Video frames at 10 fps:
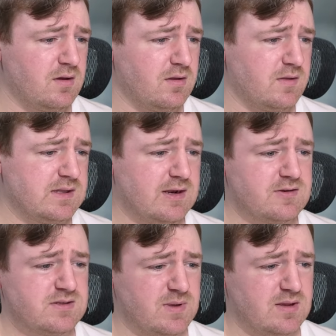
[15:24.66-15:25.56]
Then they
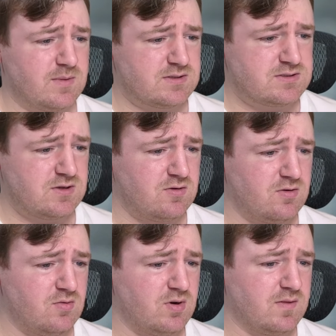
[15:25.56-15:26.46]
announced he'd be coming
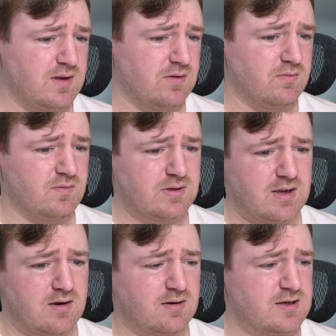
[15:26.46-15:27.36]
soon, and then he
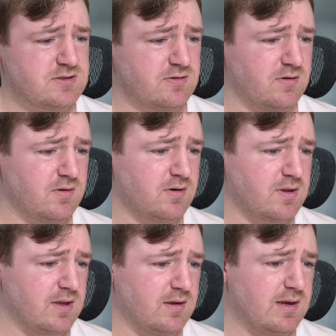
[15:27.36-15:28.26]
retired at age 31.
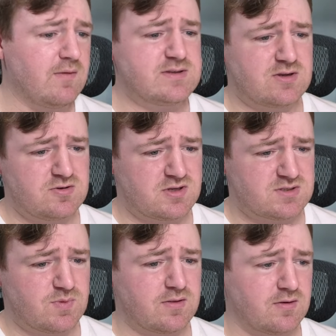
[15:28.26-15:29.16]
Okay, and now he's coaching
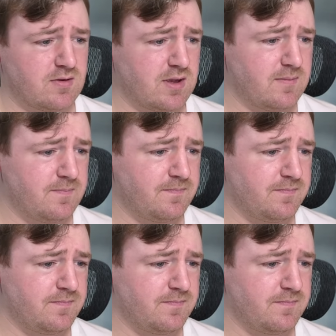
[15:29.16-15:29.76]
his brother. Okay.